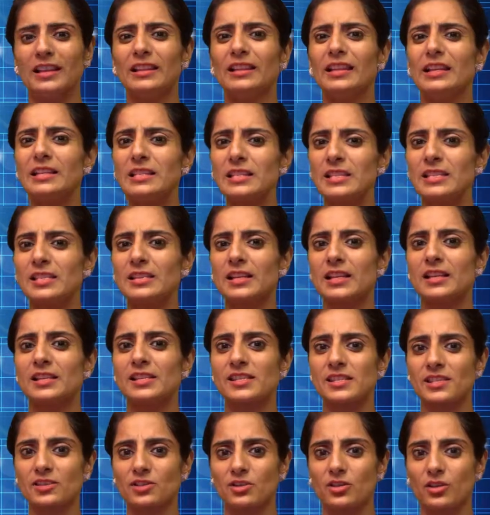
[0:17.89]
Let us
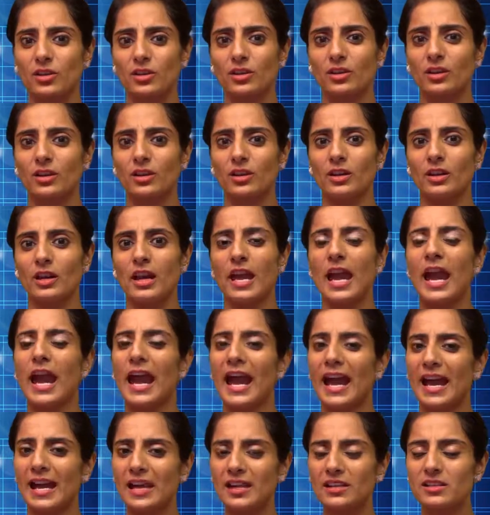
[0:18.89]
consider
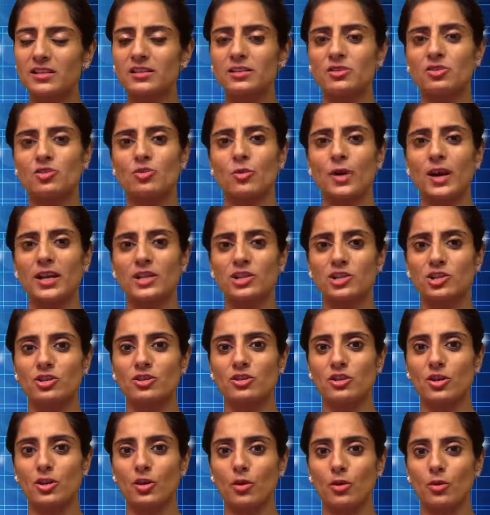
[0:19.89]
and try to
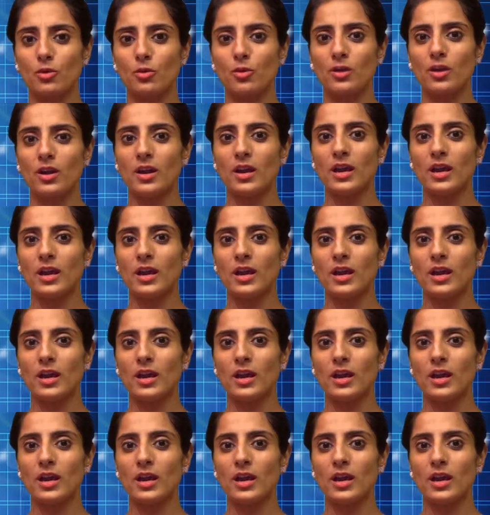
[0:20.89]
know